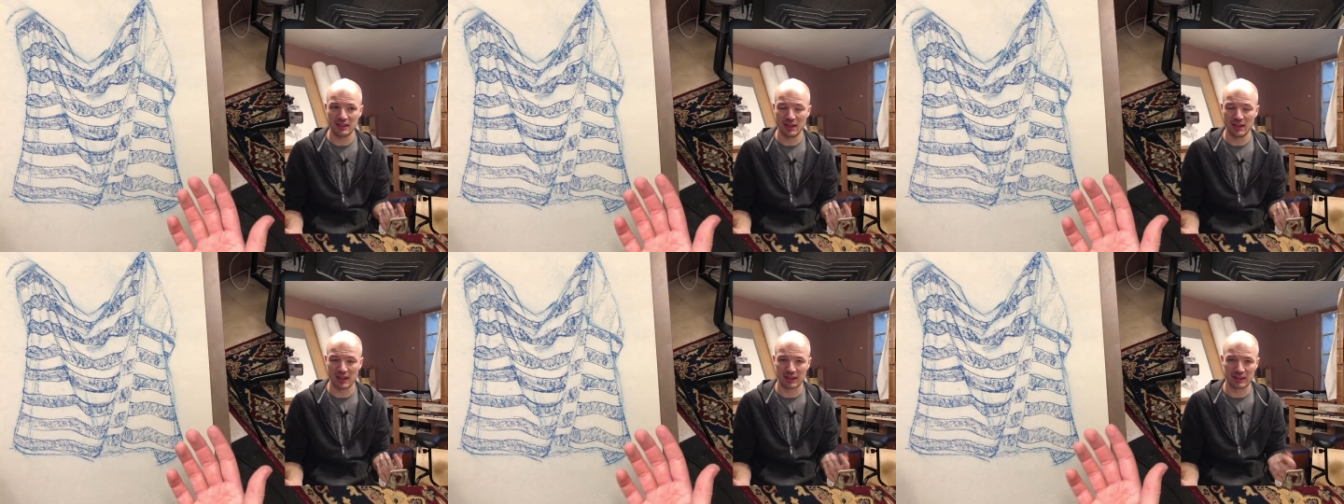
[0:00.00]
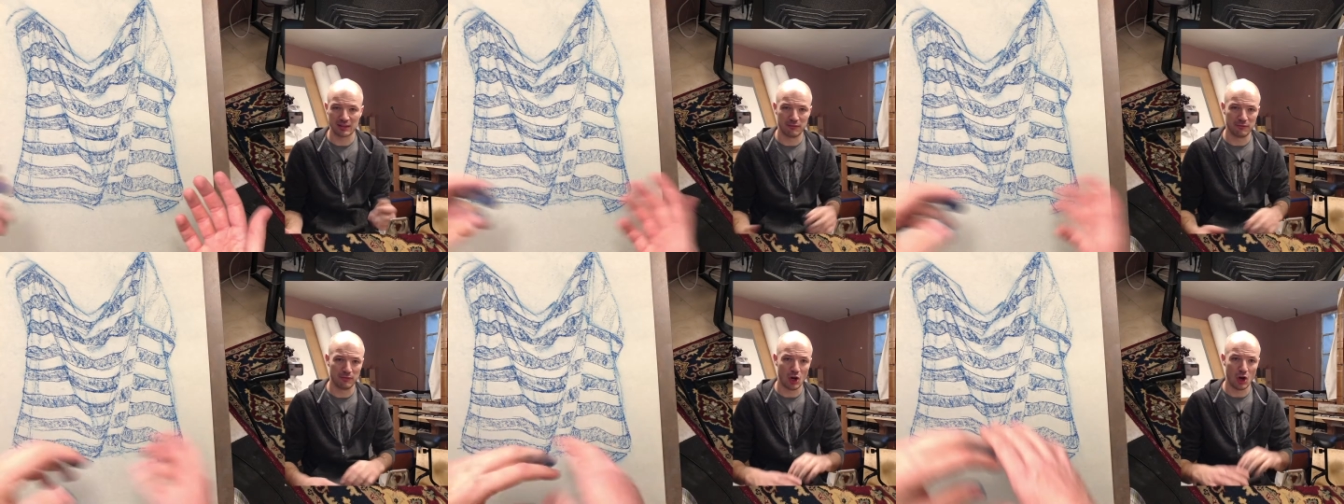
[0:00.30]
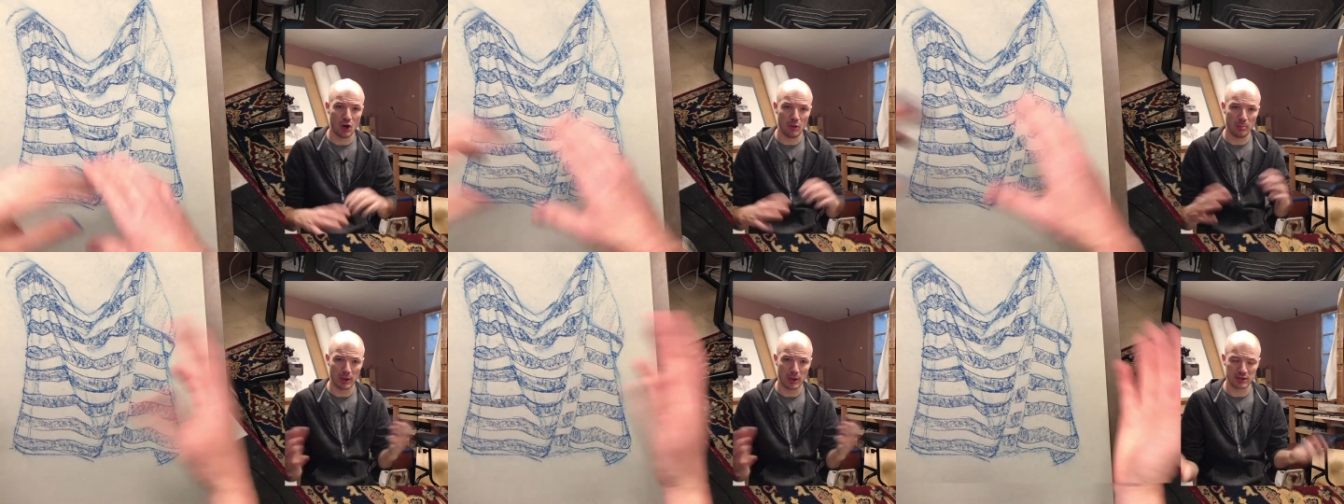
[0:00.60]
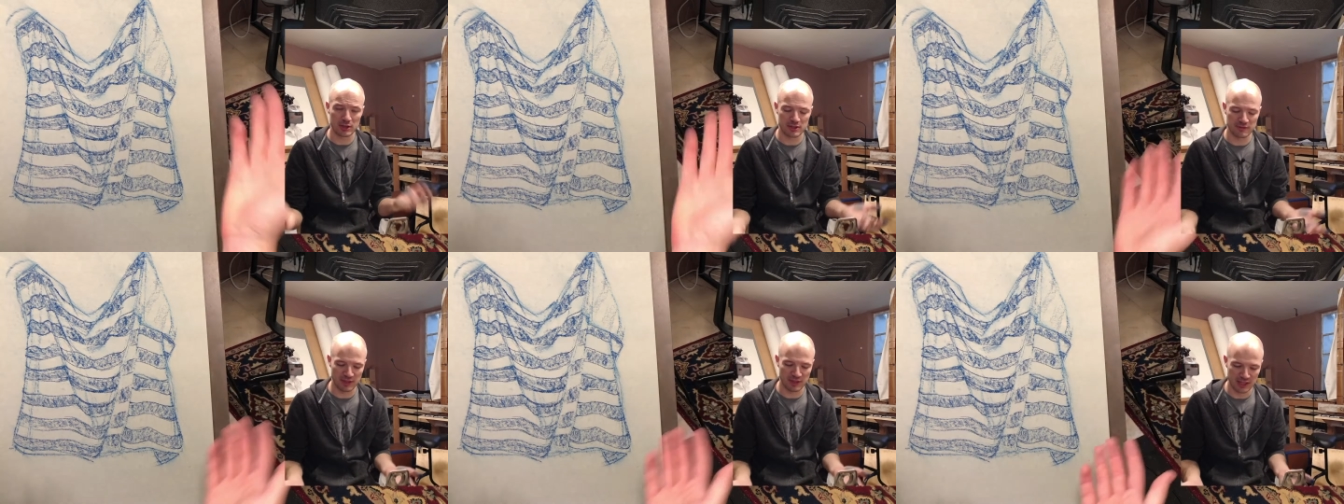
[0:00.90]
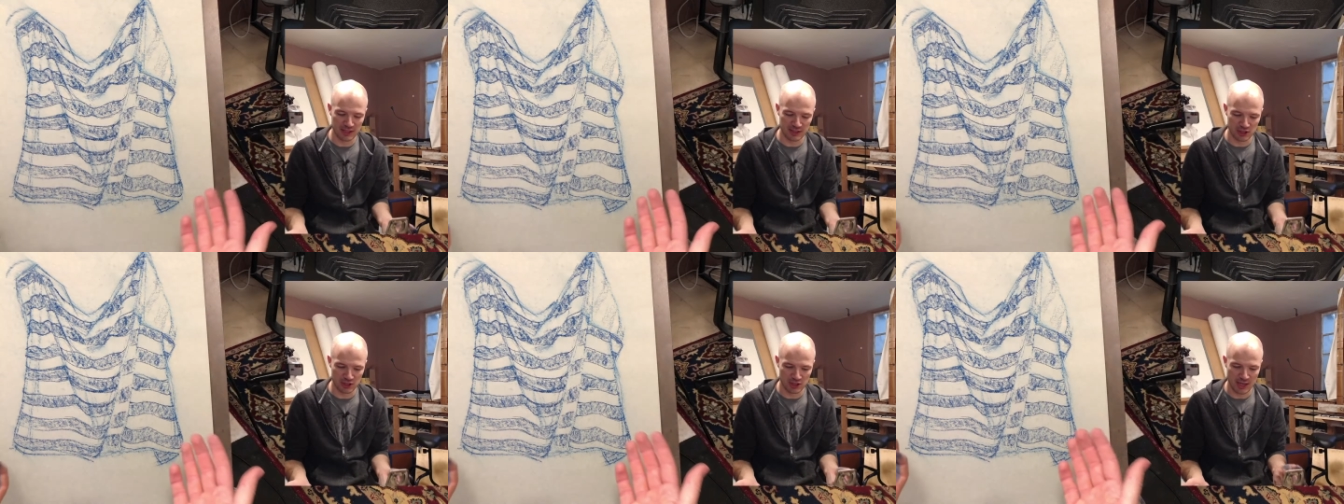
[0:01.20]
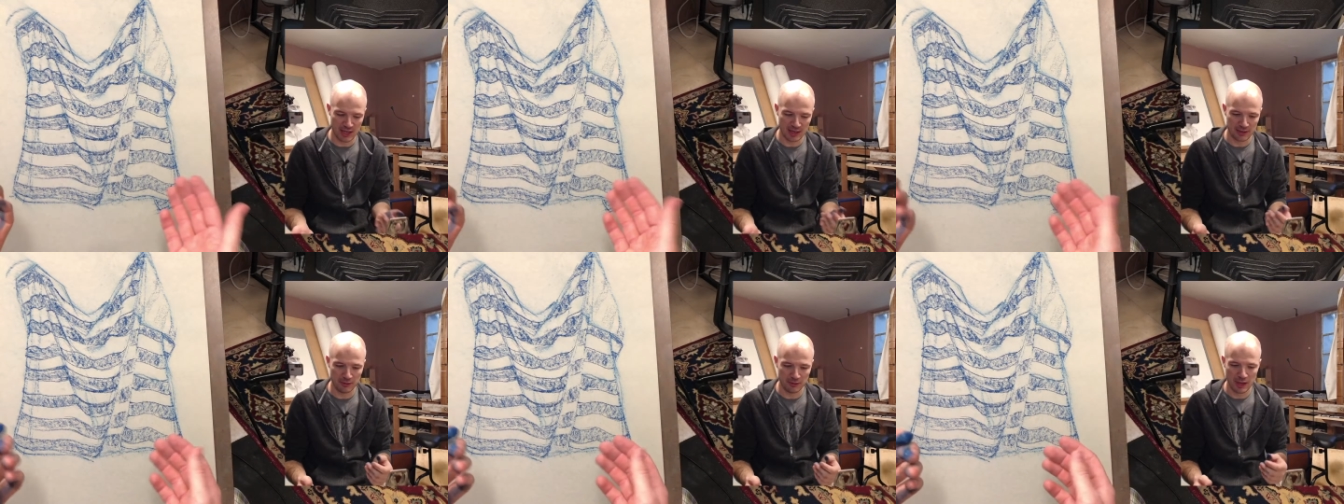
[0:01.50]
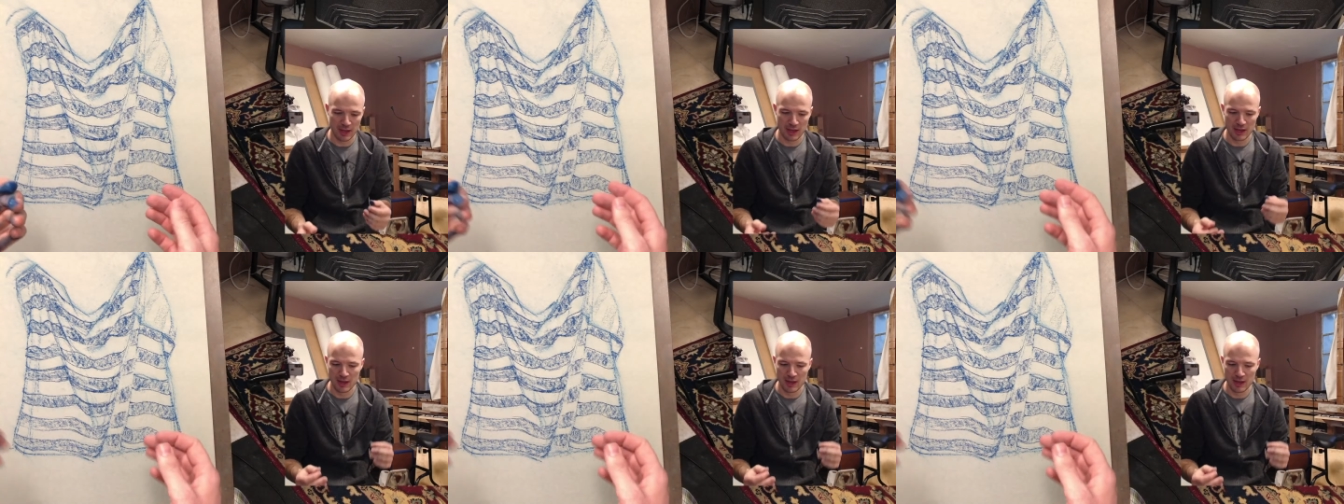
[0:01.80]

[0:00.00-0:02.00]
like all parts of light and shadow.